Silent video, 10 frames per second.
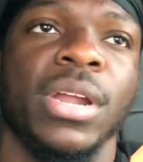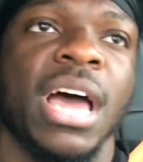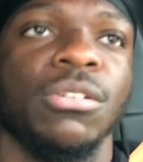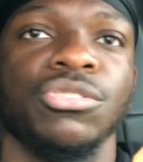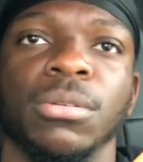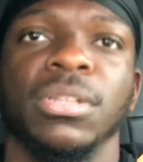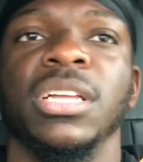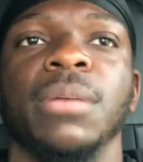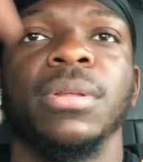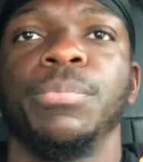out strip
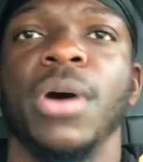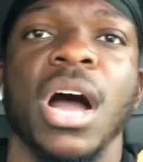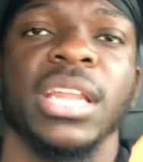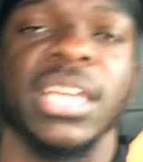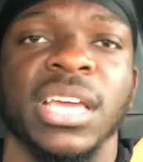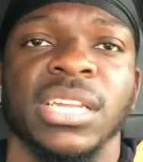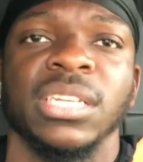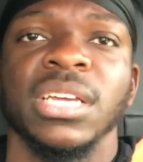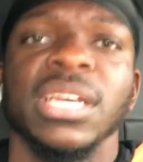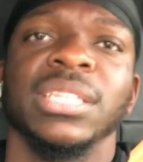clubbing, partying,
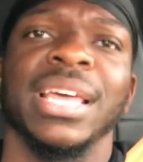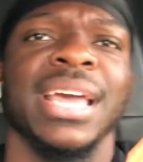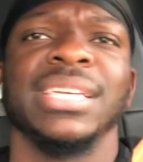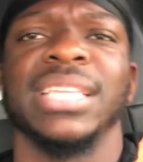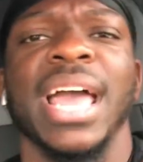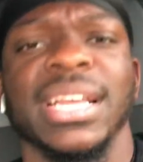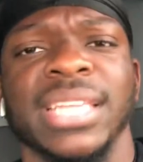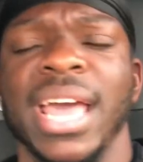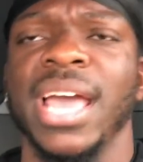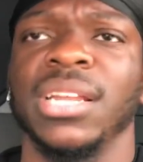things like
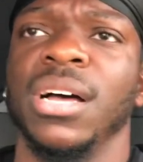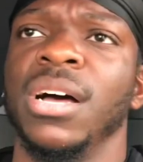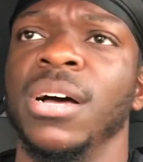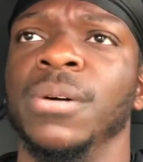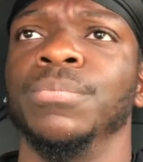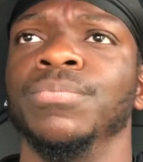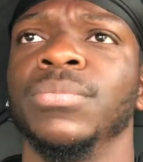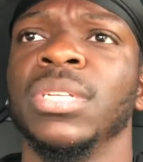that. Um,